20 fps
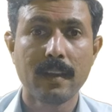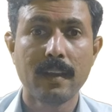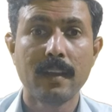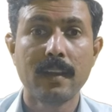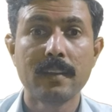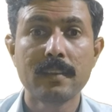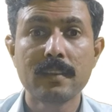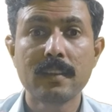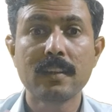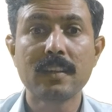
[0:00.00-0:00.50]

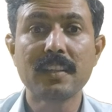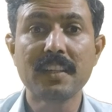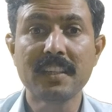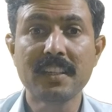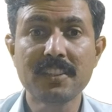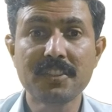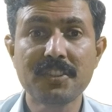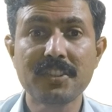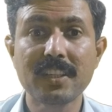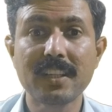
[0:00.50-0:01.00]
the
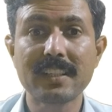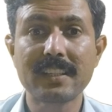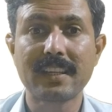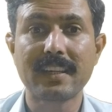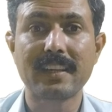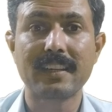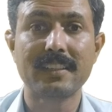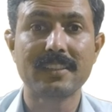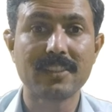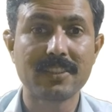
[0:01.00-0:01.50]
initial
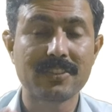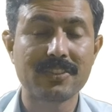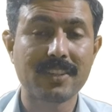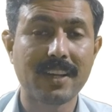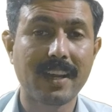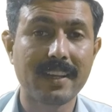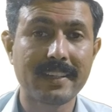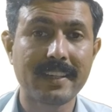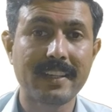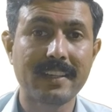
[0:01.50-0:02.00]
current, the
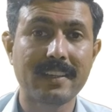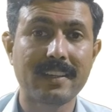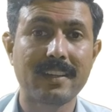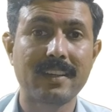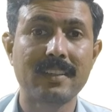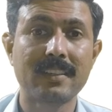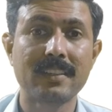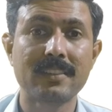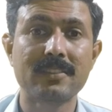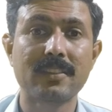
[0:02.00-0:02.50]
starting
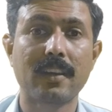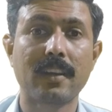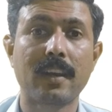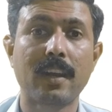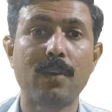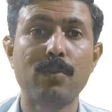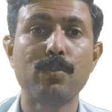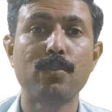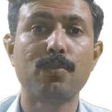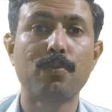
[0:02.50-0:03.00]
current is
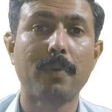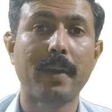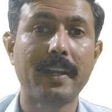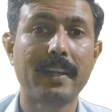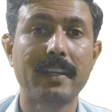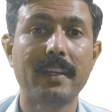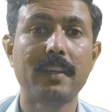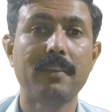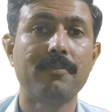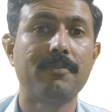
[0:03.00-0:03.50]
around
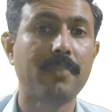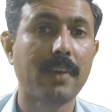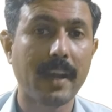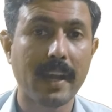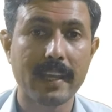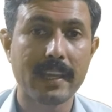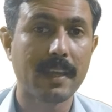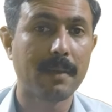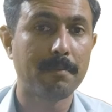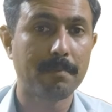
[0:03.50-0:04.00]
twenty-five
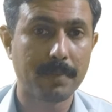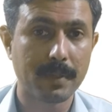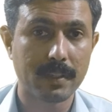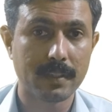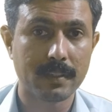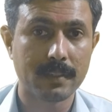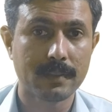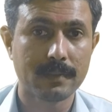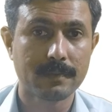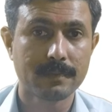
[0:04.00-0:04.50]

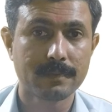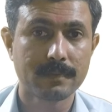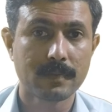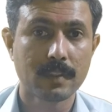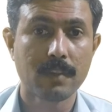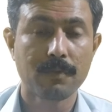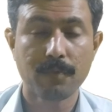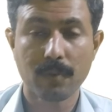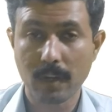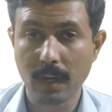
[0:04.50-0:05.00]
ampere
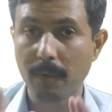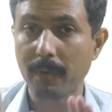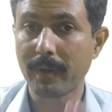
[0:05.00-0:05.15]
for our